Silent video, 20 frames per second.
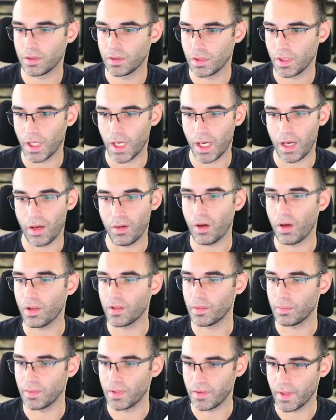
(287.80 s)
How
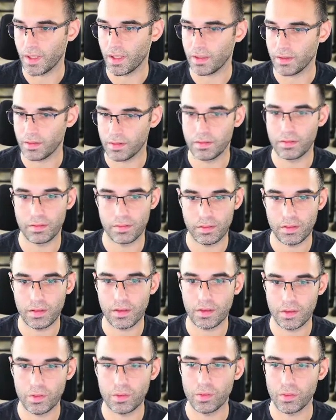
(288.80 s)
awesome is that?
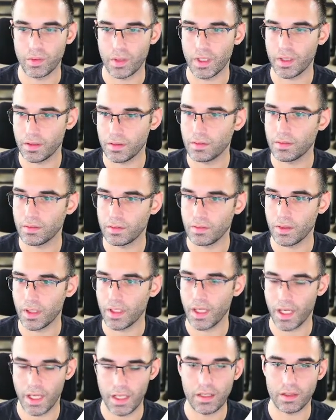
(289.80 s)
It's cool, right?
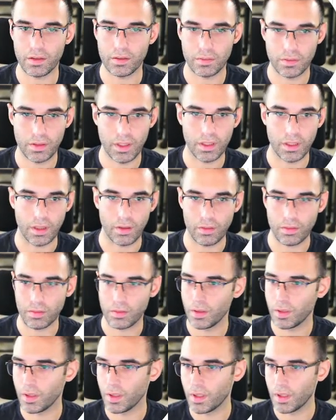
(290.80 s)
Right? I know.
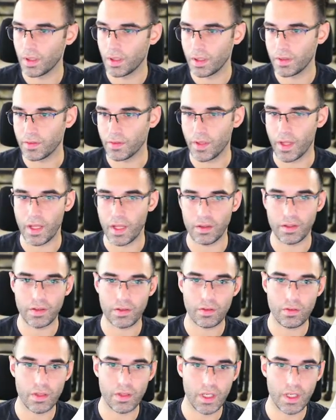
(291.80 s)
So now let's go grab